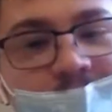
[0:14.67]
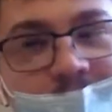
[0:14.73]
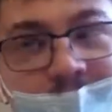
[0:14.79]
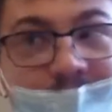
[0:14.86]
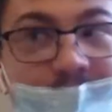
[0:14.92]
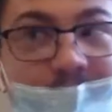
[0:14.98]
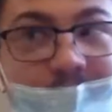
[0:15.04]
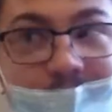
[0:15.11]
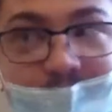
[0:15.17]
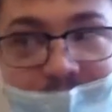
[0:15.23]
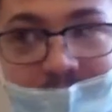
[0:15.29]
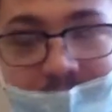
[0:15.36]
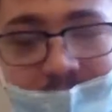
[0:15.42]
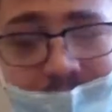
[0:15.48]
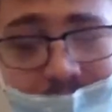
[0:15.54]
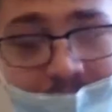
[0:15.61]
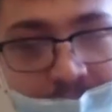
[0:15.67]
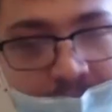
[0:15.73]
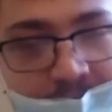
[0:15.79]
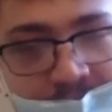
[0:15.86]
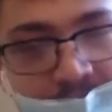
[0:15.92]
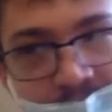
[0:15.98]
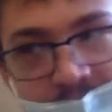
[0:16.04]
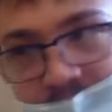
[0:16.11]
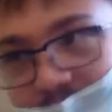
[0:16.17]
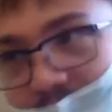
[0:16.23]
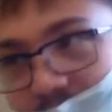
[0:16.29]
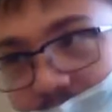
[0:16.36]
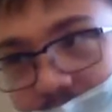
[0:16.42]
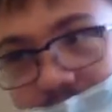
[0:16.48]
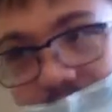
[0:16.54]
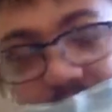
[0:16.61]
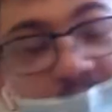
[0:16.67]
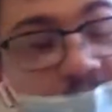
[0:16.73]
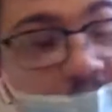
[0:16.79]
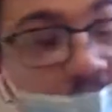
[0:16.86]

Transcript: live stream to explain